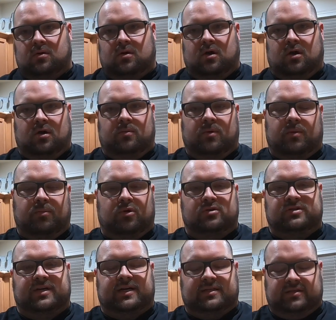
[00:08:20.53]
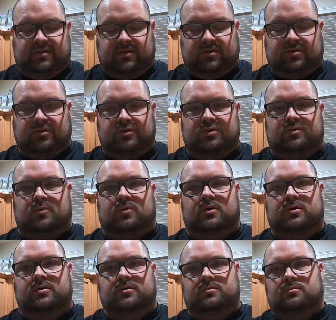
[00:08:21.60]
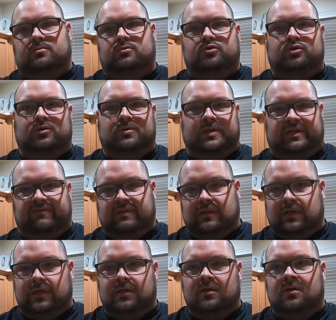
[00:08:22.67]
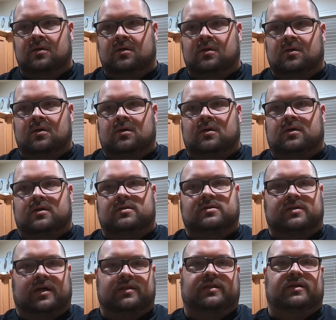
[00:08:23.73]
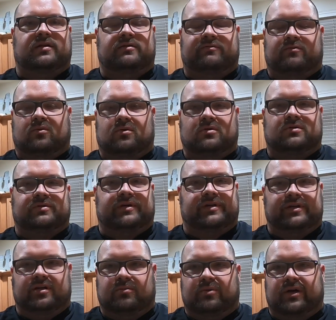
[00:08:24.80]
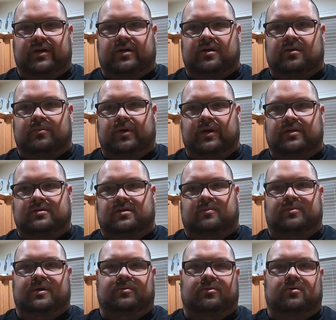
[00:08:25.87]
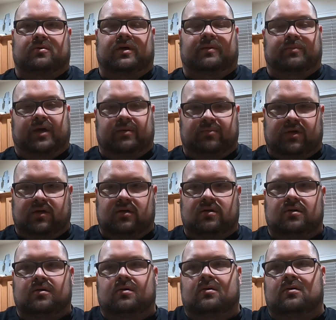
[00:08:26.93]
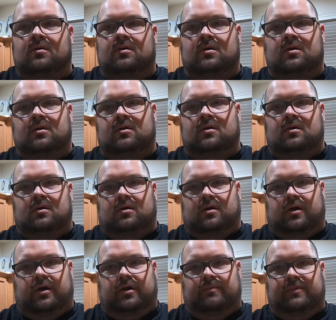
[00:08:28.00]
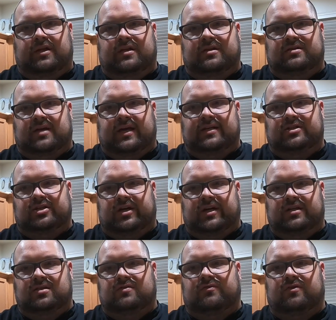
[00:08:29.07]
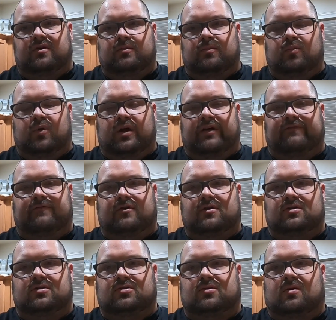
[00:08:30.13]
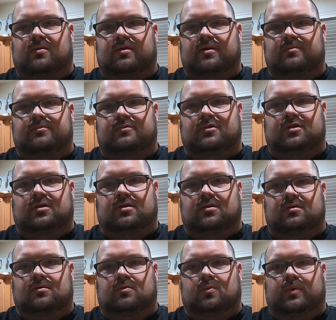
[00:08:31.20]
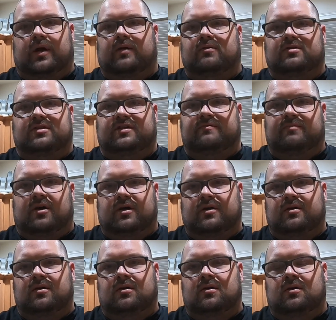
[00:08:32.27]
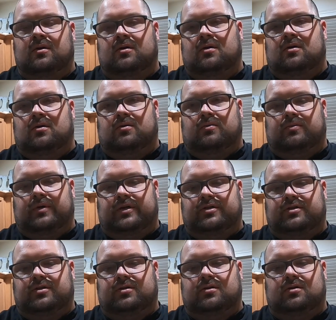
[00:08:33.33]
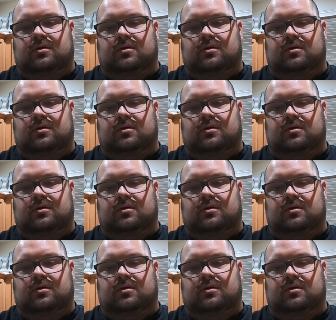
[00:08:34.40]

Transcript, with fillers: um, on both sides of the sluice weren't drilled evenly. It's not the end of the world, it's not a deal breaker, but some people it might be. Um, the design changed from when I first saw them to when I received mine which,